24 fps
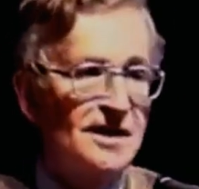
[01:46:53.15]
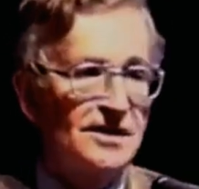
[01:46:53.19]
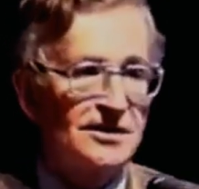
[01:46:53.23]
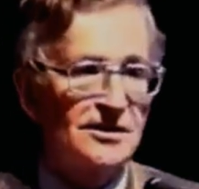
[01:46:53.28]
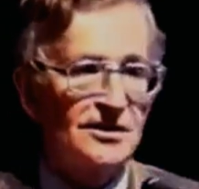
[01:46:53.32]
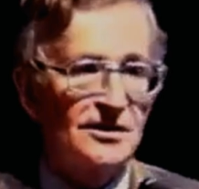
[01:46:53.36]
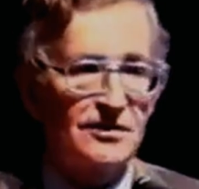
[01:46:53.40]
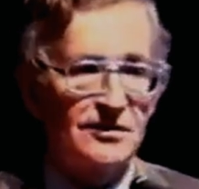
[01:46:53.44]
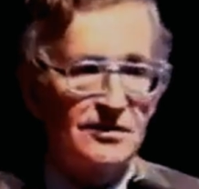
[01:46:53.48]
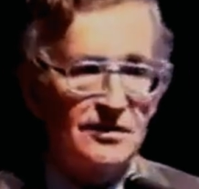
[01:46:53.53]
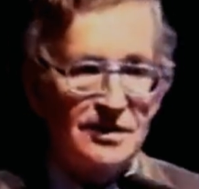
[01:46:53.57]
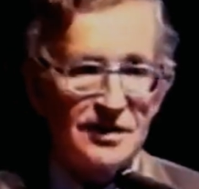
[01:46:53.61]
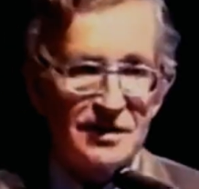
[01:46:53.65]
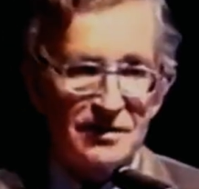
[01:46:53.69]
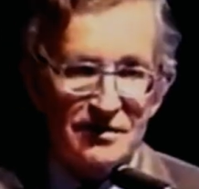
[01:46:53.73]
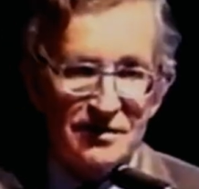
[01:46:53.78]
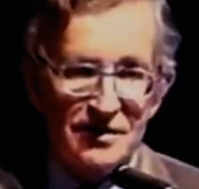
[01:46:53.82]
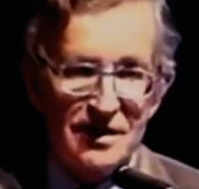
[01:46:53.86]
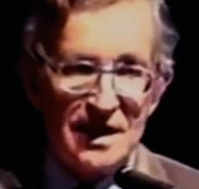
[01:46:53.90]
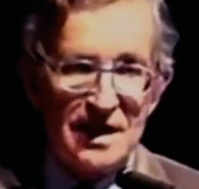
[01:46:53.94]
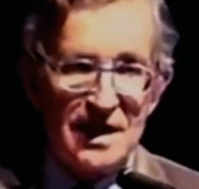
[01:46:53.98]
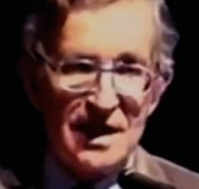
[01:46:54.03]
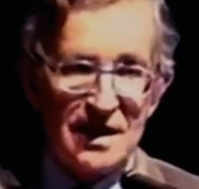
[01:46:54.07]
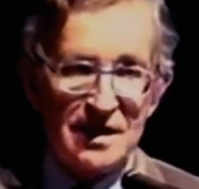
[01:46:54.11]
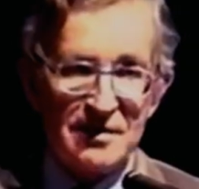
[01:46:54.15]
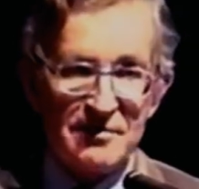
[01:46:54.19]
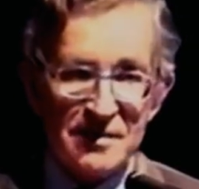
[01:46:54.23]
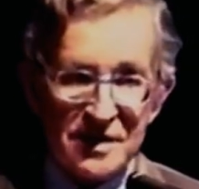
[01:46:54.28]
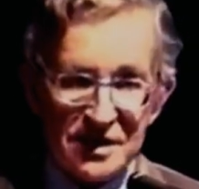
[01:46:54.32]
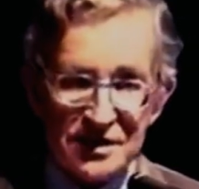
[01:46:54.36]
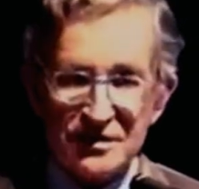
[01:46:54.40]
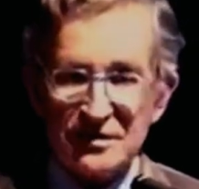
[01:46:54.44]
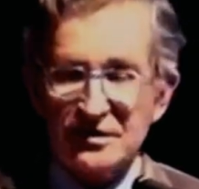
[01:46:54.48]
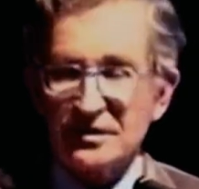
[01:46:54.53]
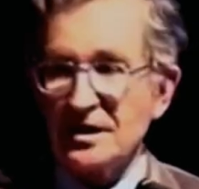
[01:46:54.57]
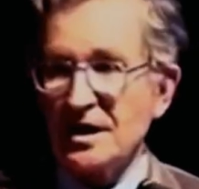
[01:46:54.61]
So they had a
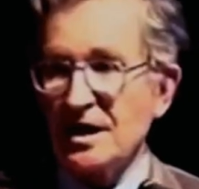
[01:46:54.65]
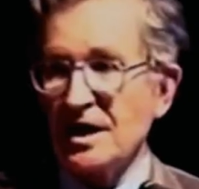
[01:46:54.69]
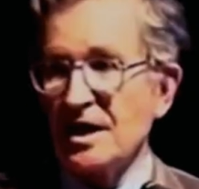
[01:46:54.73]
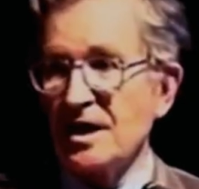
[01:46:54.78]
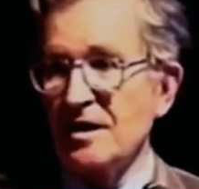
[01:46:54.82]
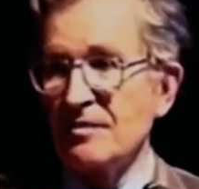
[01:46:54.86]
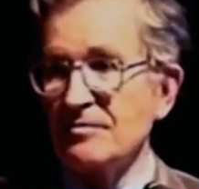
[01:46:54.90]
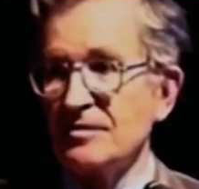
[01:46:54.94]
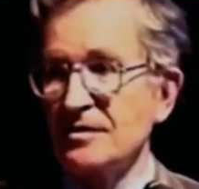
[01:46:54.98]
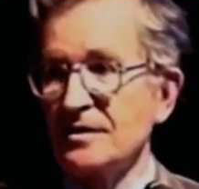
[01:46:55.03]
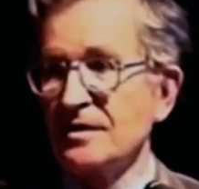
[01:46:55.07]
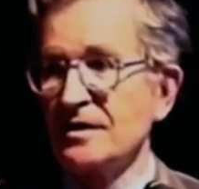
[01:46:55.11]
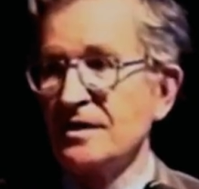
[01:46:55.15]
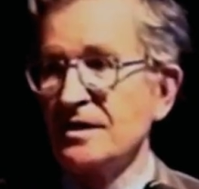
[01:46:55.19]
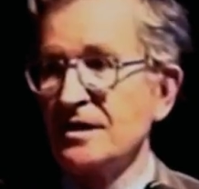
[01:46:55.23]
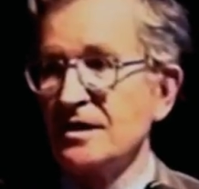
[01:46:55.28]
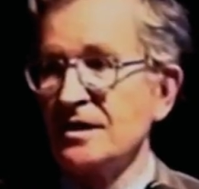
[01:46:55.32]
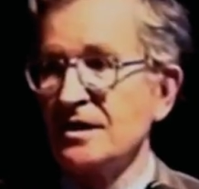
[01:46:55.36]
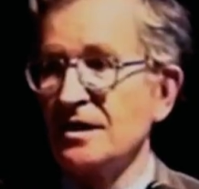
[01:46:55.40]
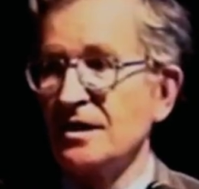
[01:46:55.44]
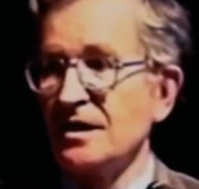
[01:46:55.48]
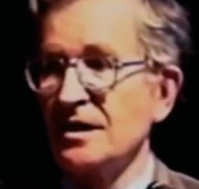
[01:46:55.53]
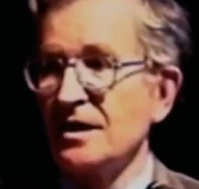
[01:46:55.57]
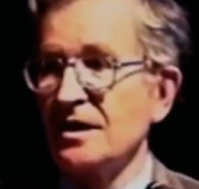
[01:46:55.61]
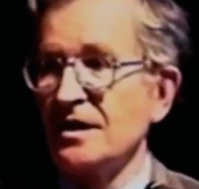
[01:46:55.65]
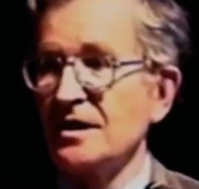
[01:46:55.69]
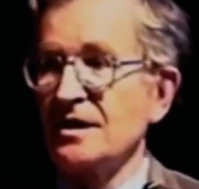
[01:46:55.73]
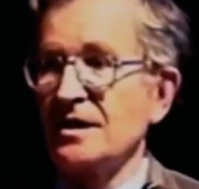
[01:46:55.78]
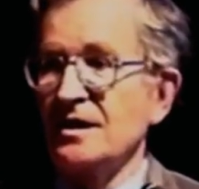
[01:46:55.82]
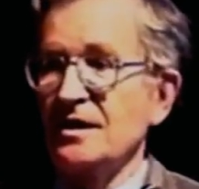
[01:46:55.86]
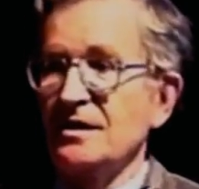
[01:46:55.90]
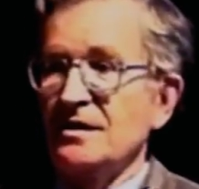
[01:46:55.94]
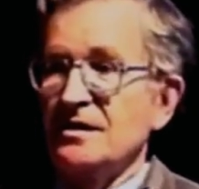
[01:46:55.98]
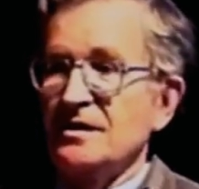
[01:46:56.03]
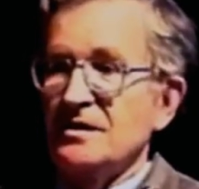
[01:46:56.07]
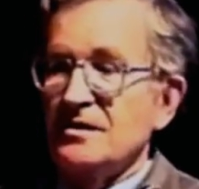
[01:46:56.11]
missile gap,
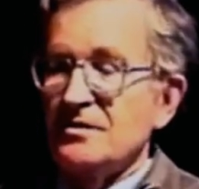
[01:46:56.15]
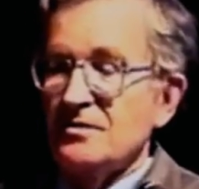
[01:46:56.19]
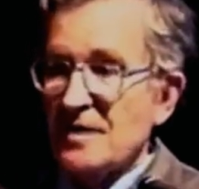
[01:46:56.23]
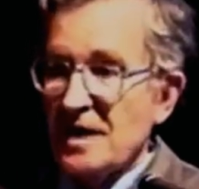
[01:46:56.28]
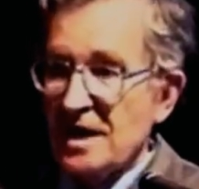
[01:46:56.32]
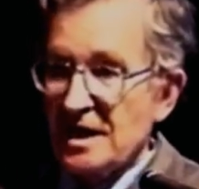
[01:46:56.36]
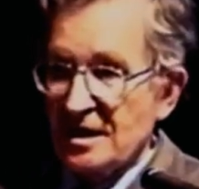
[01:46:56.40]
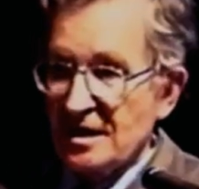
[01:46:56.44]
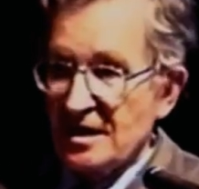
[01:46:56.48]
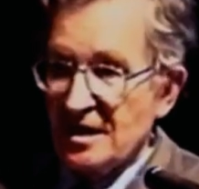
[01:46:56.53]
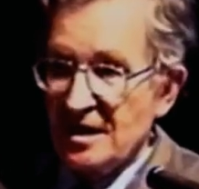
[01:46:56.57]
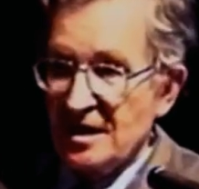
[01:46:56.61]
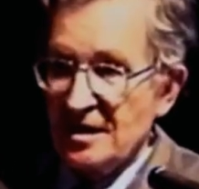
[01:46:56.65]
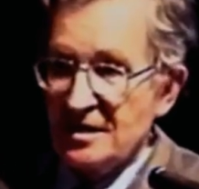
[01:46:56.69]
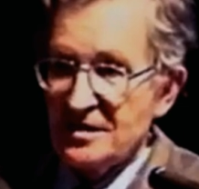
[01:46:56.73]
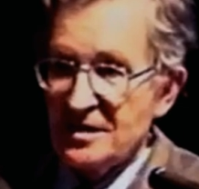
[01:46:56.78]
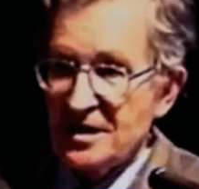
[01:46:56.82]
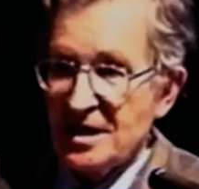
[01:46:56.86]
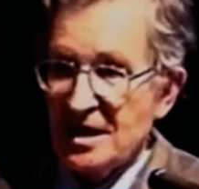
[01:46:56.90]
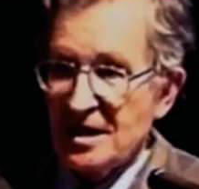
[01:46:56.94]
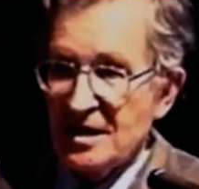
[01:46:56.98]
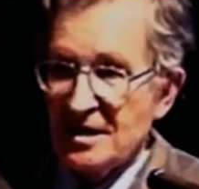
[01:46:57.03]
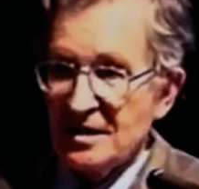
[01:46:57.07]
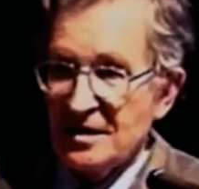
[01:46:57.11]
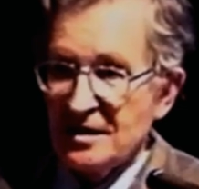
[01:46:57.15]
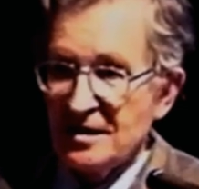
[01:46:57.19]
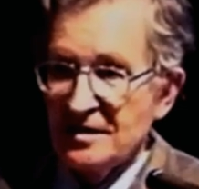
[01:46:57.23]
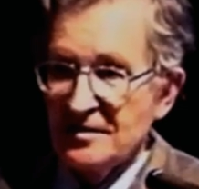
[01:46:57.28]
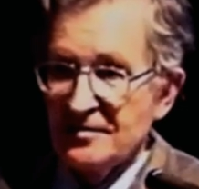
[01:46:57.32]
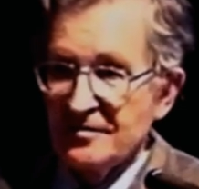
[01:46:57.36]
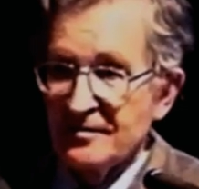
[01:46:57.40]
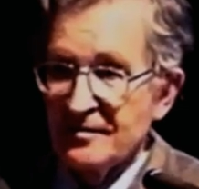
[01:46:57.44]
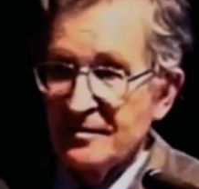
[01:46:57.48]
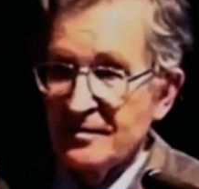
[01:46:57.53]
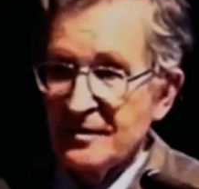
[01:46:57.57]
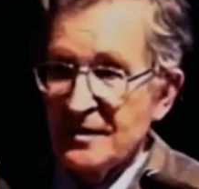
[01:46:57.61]
and the Reaganites had a